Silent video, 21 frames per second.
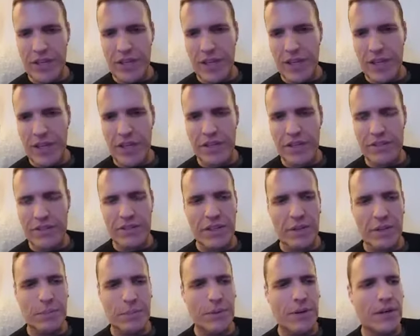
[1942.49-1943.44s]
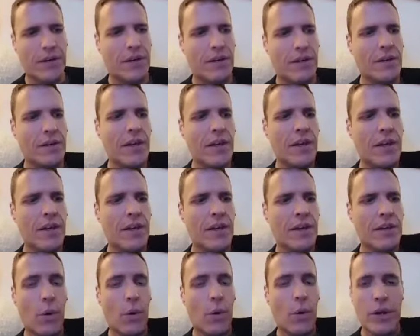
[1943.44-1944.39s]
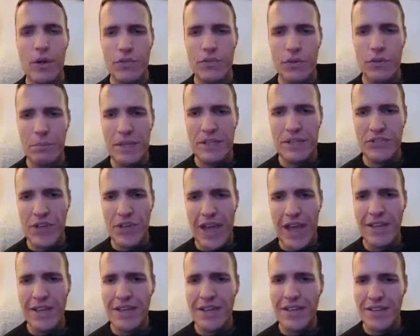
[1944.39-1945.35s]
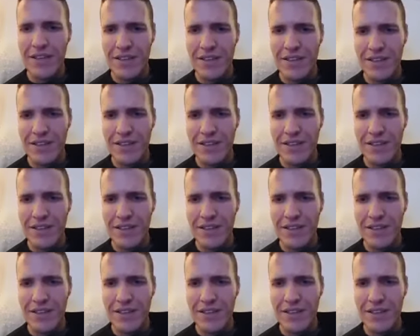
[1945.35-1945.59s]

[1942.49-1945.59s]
I ended up going over to meet Jackie.